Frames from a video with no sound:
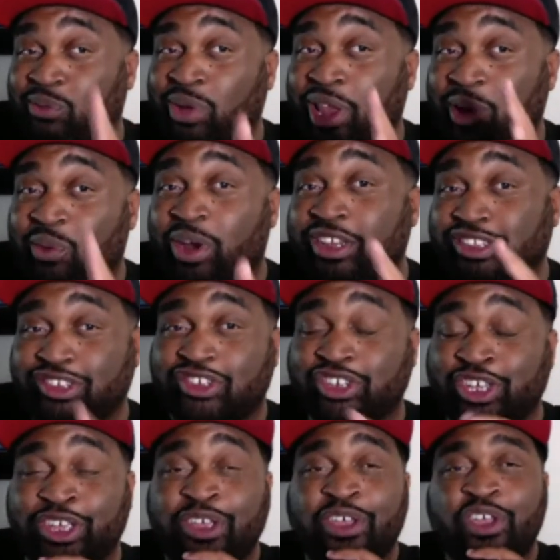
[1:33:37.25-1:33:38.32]
really wanted to
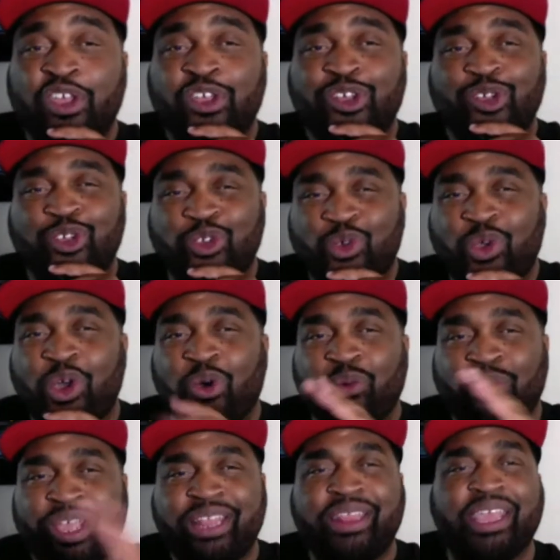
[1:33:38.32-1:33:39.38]
see you go
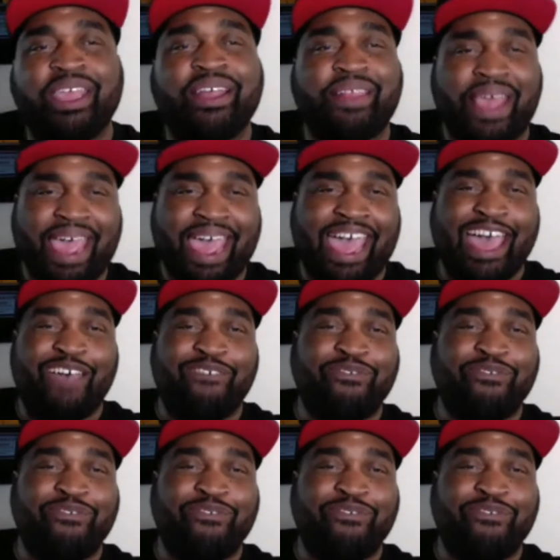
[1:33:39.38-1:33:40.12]
read the other half,